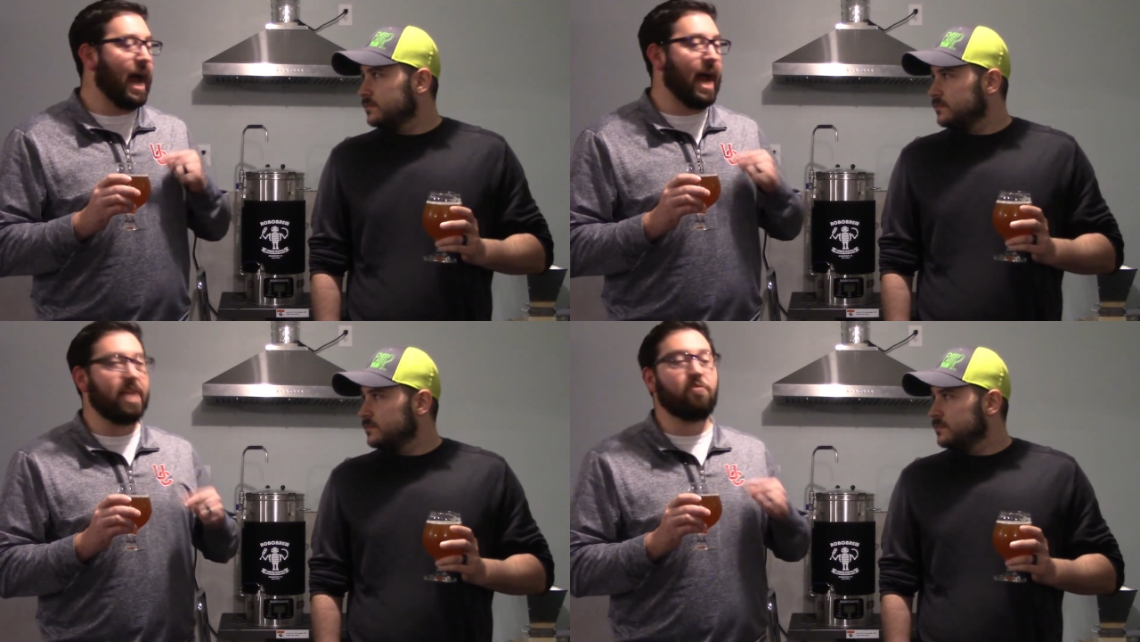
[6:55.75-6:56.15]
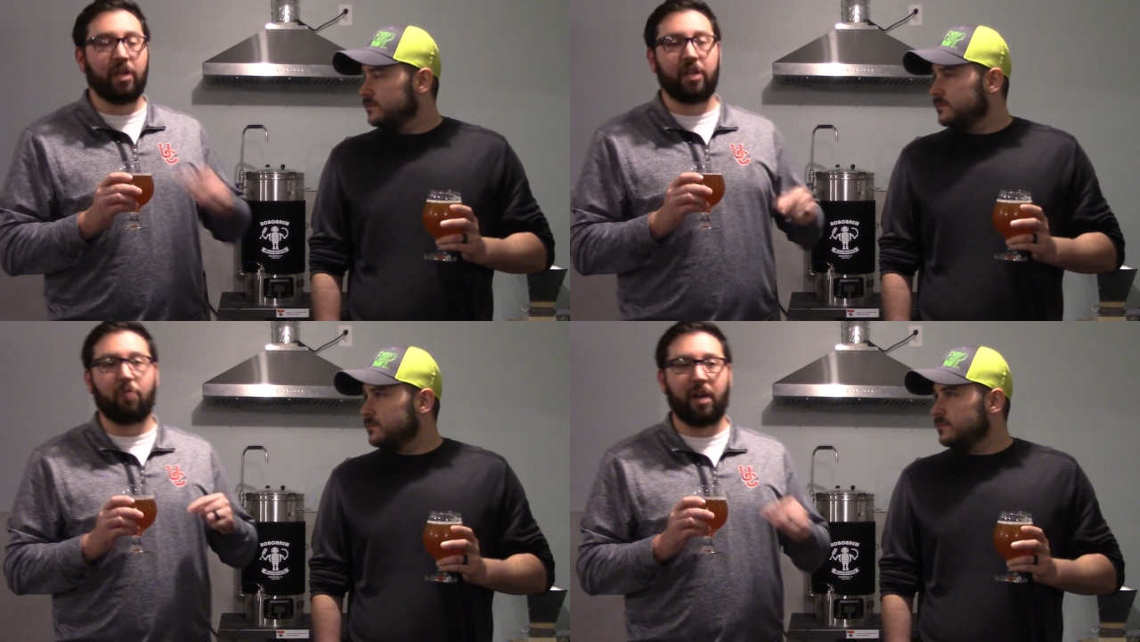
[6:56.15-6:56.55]
Speaker 1: I, I, didn't
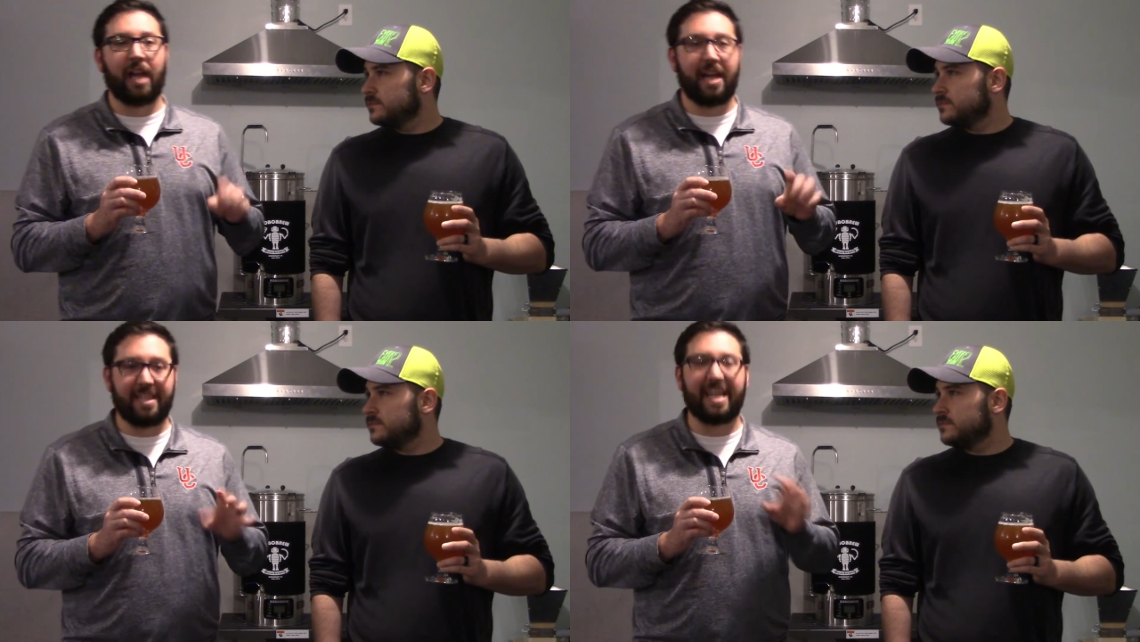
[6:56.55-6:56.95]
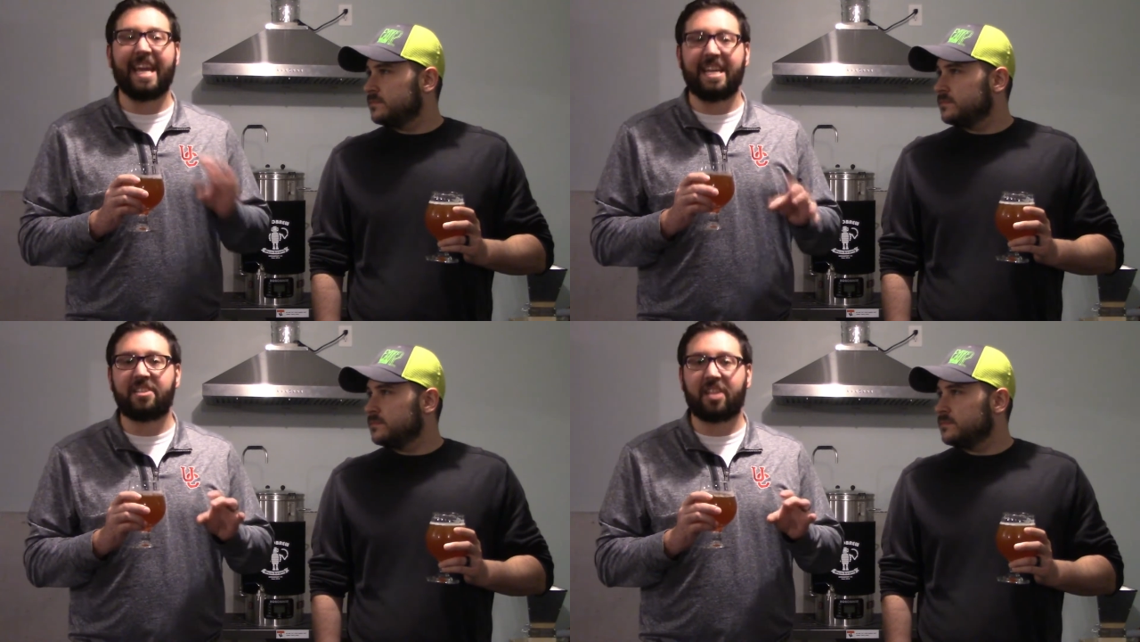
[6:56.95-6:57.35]
really realize it
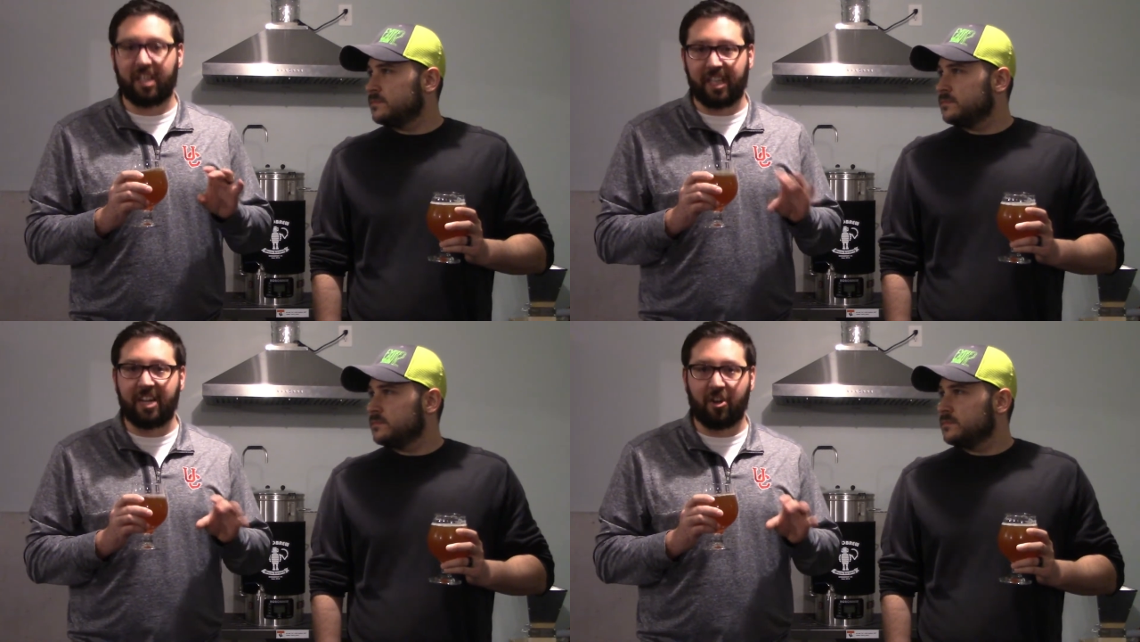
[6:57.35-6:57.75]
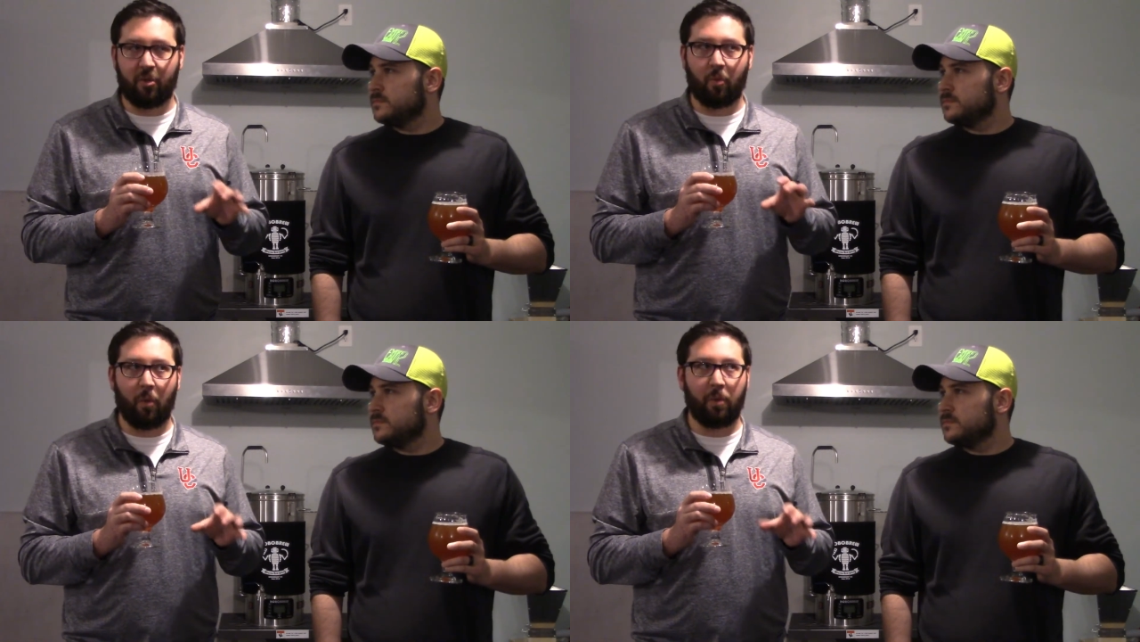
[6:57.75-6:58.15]
is cleaner
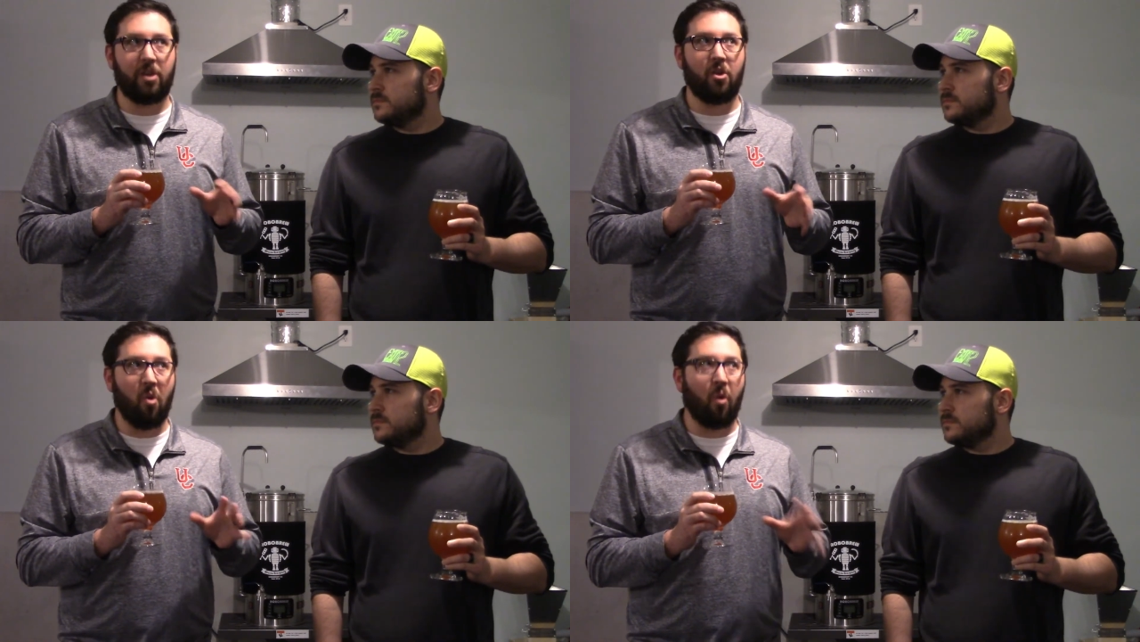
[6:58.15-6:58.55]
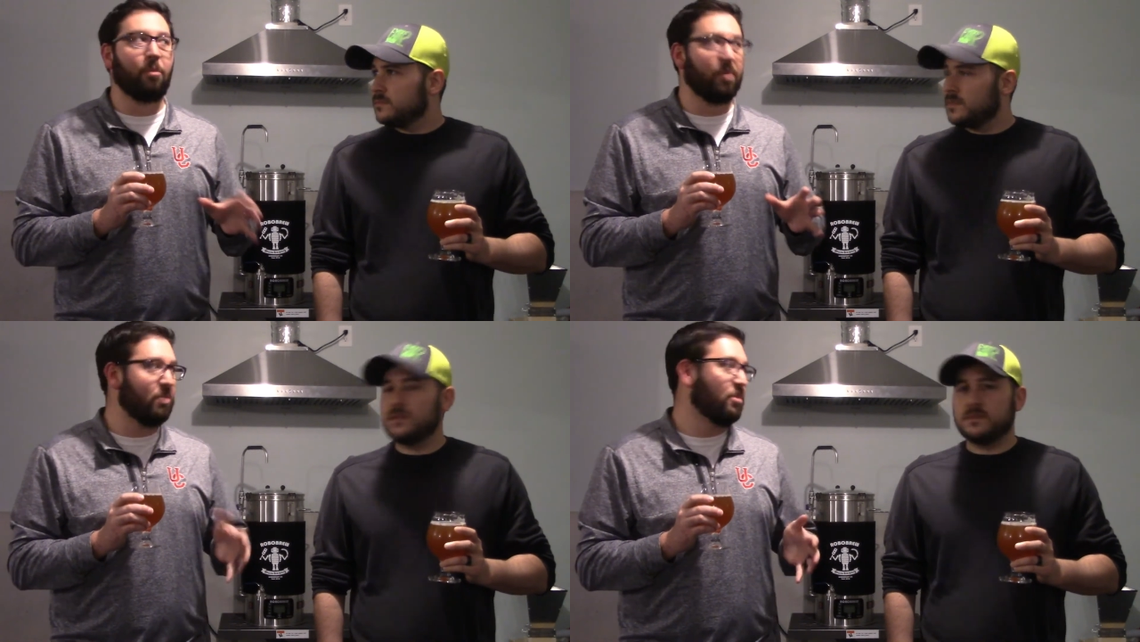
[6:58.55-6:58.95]
than what we
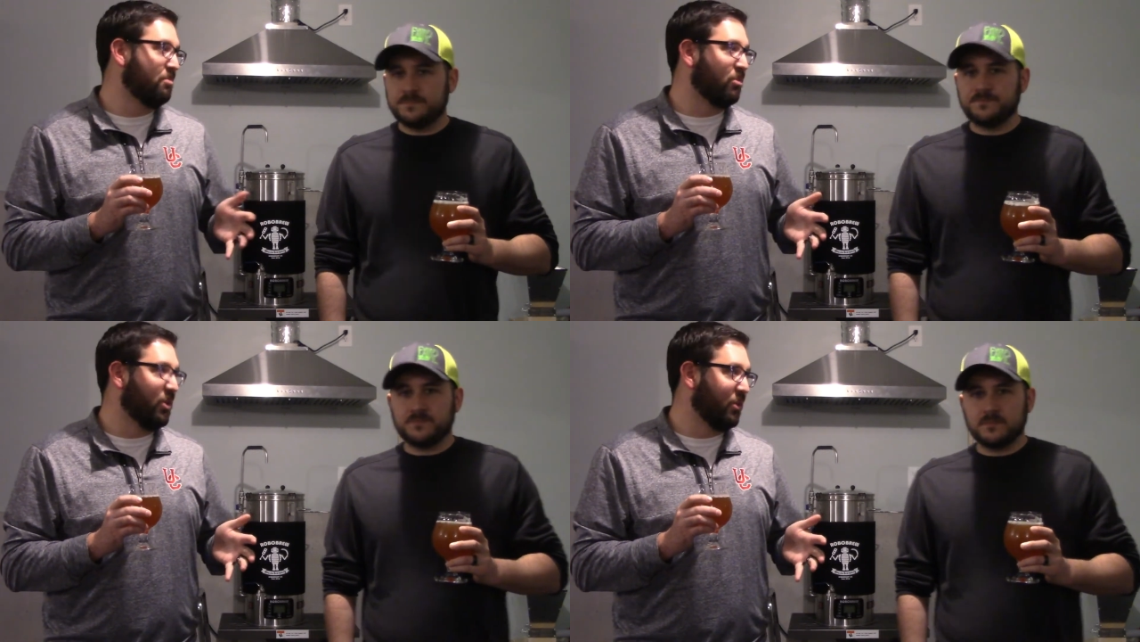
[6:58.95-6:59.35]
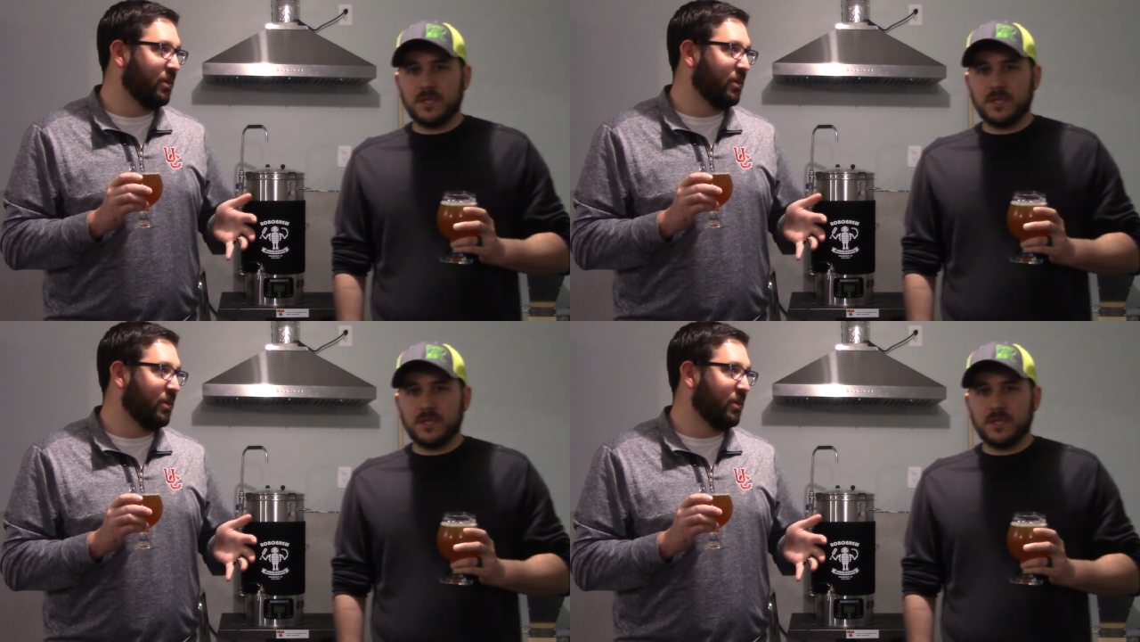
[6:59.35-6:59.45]
normally would brew.